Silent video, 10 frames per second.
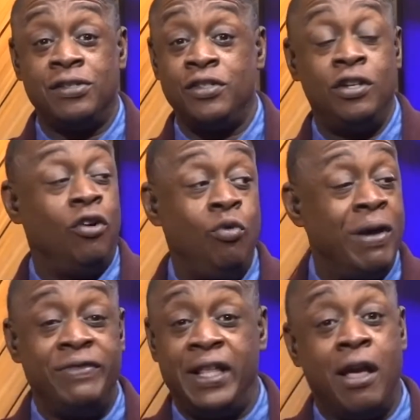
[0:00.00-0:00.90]

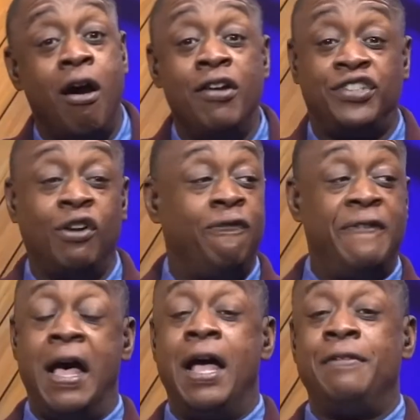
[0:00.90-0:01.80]
whoever they are is so
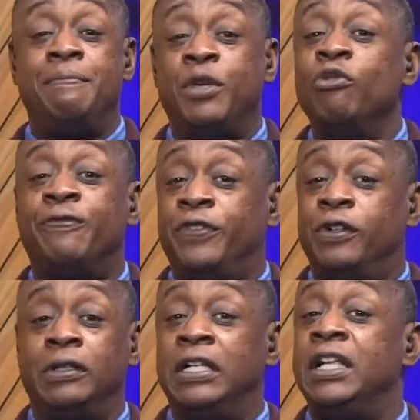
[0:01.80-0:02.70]
fine and
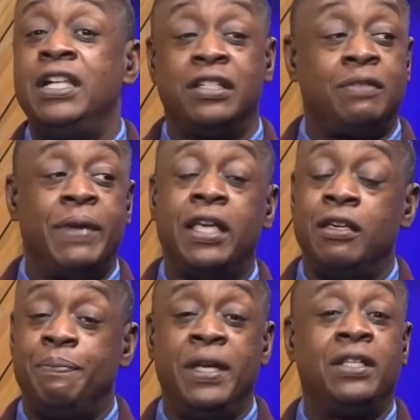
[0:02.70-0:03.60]
beautiful and they just make
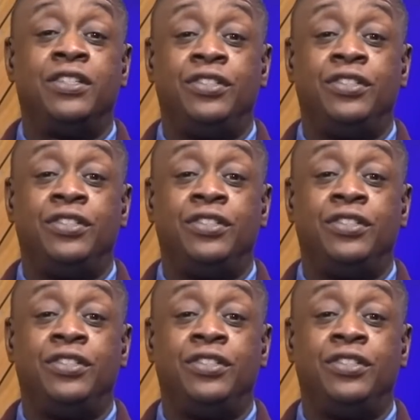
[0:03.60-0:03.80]
your big